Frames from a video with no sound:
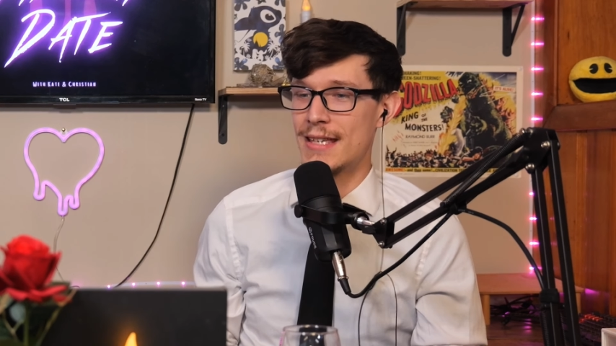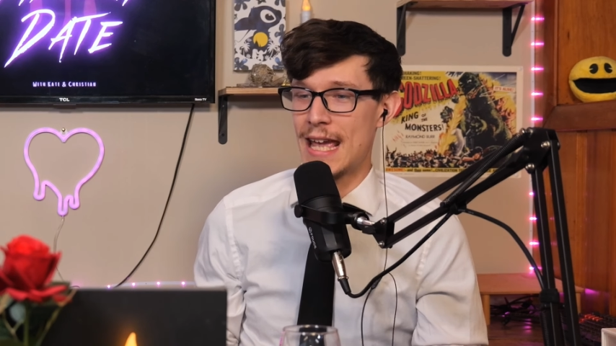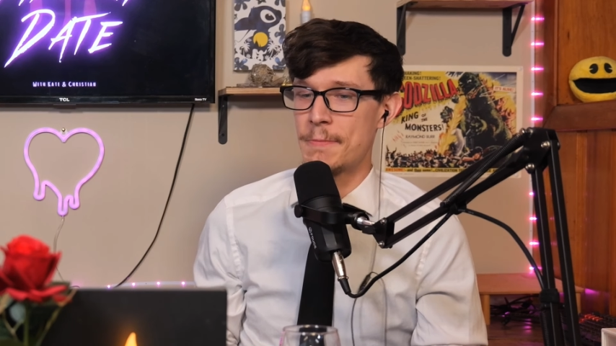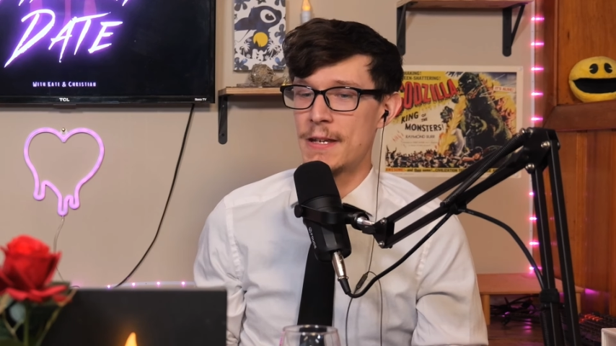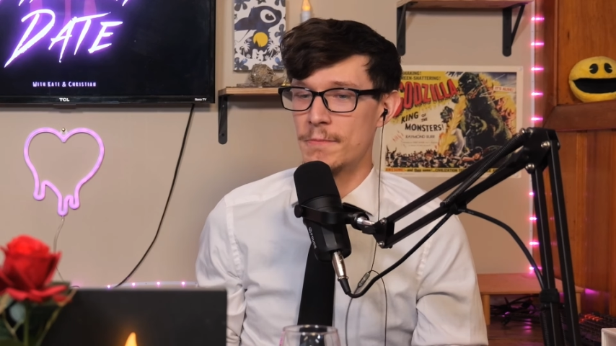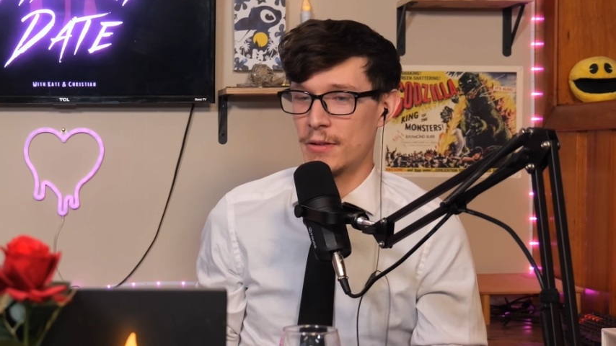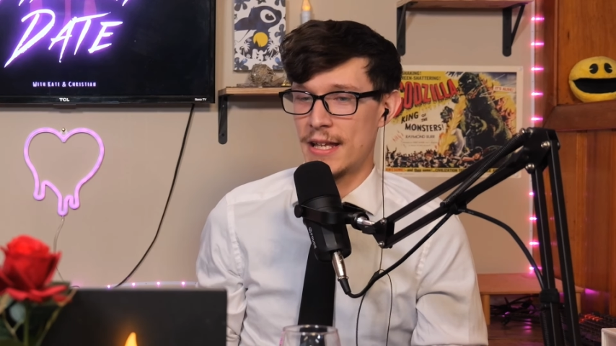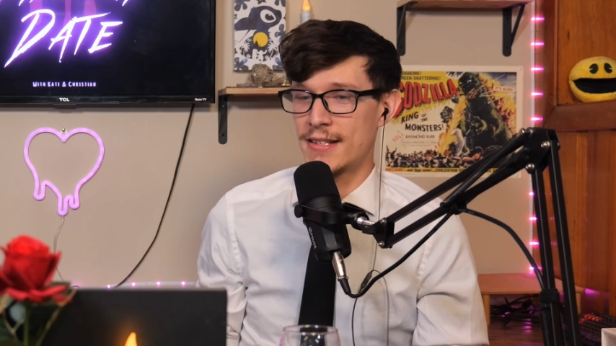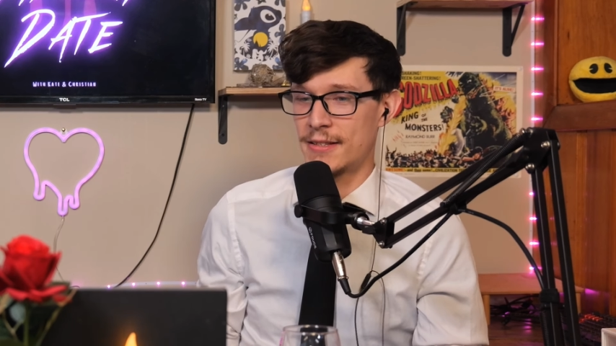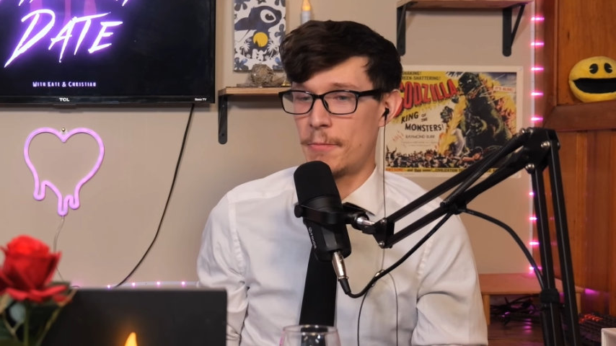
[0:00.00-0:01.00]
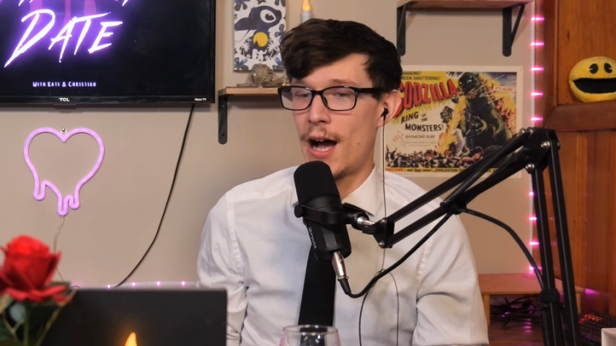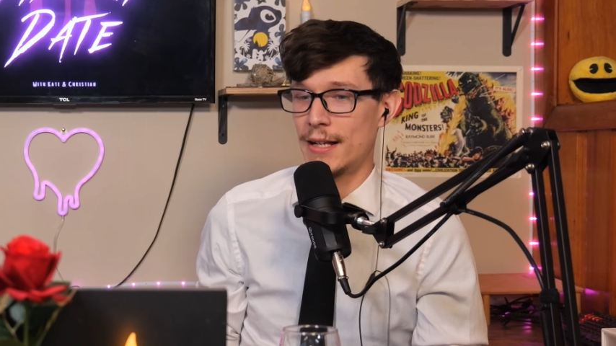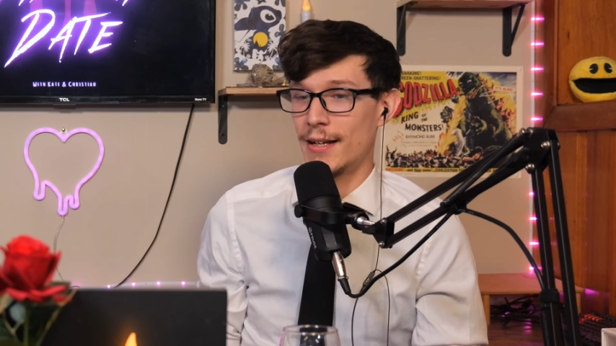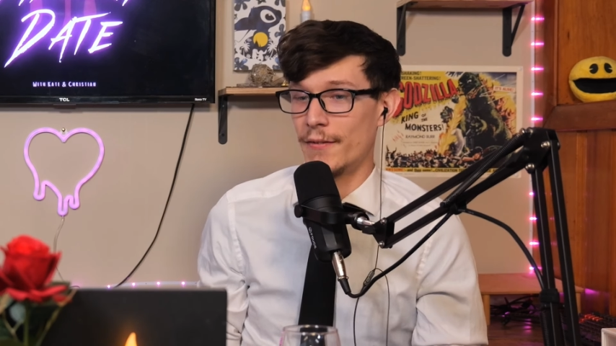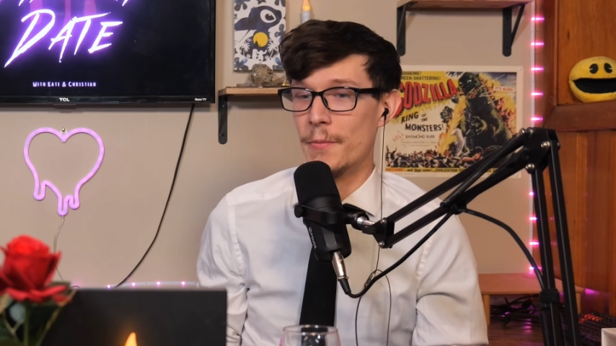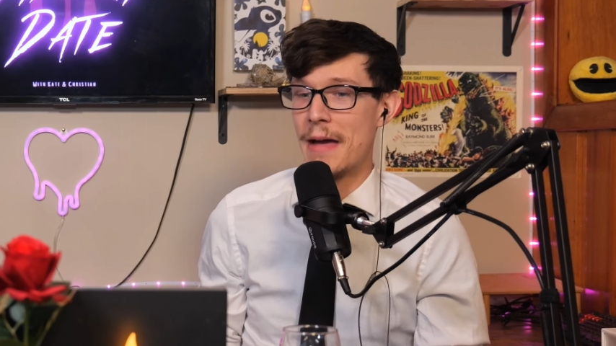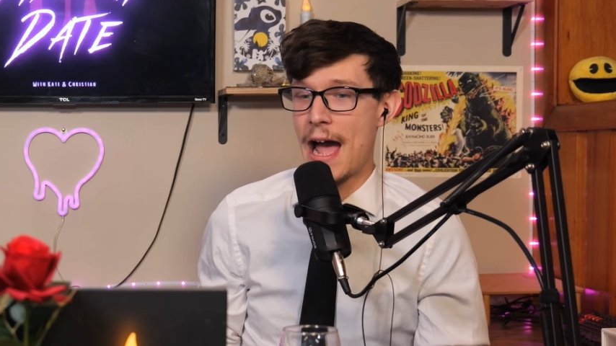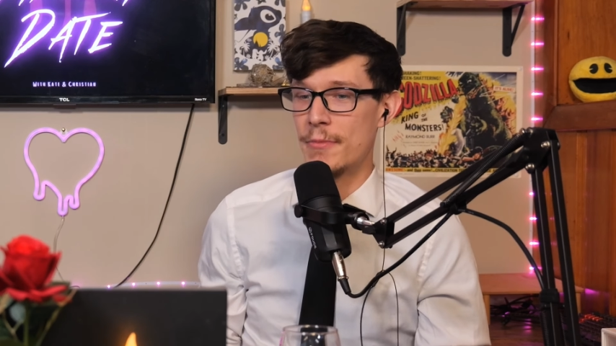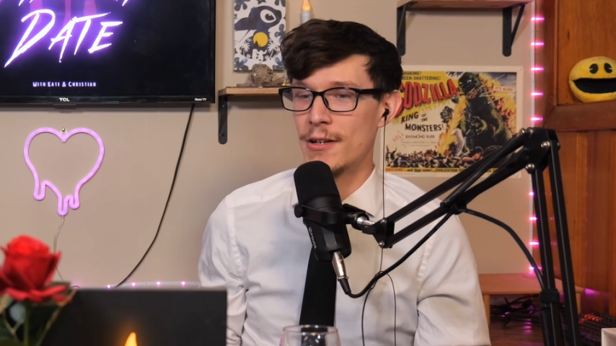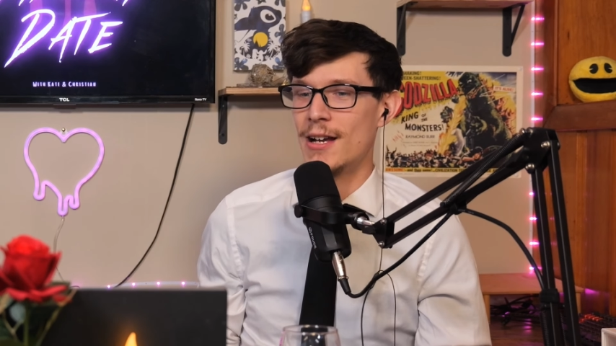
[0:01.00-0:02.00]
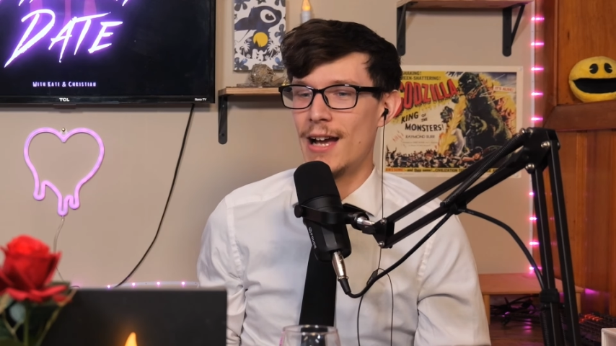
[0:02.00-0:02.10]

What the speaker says: gaping blank spots on the map.